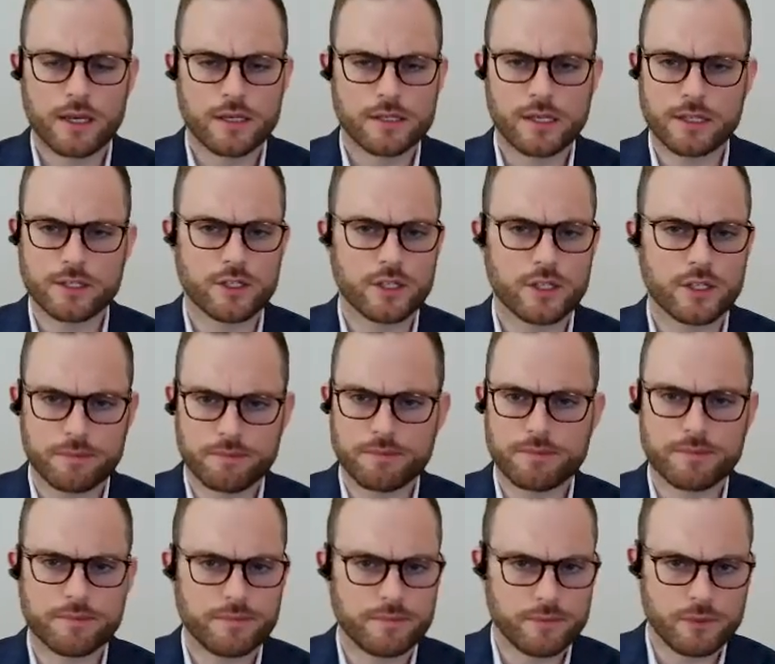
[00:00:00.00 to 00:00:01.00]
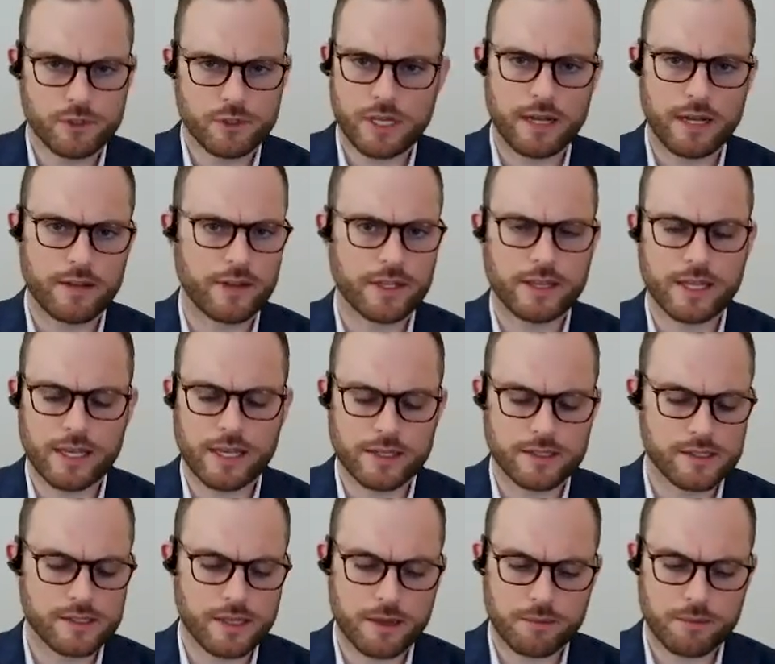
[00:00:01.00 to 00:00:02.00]
Essentially, just kind of like that
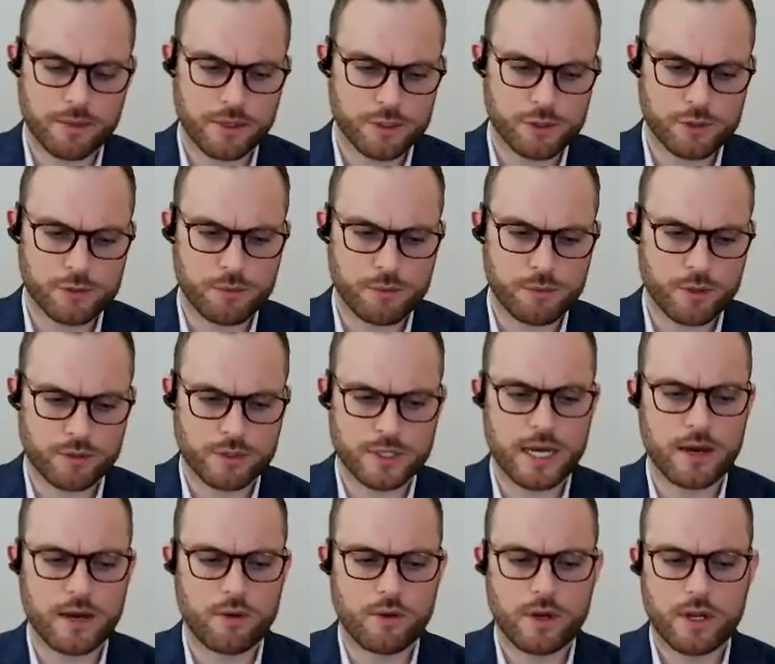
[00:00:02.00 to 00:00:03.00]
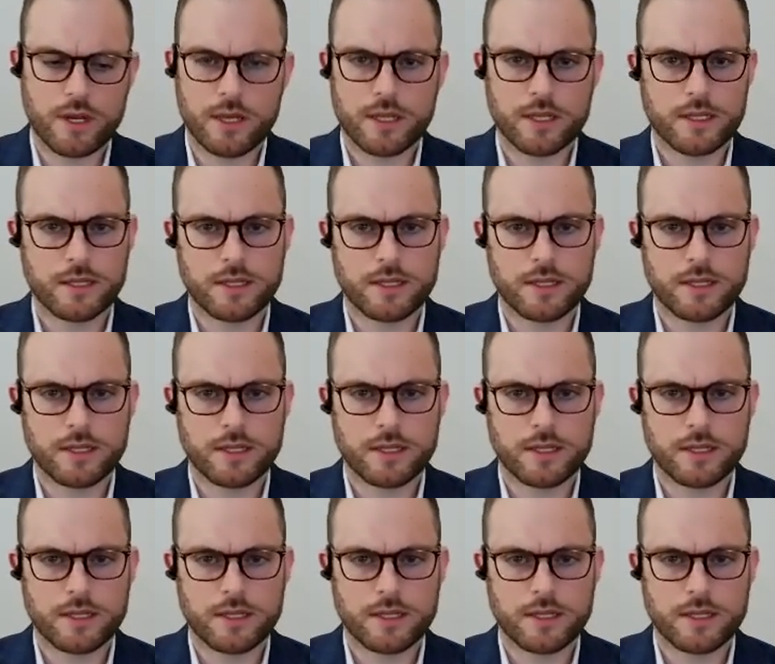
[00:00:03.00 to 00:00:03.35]
example I just broke down,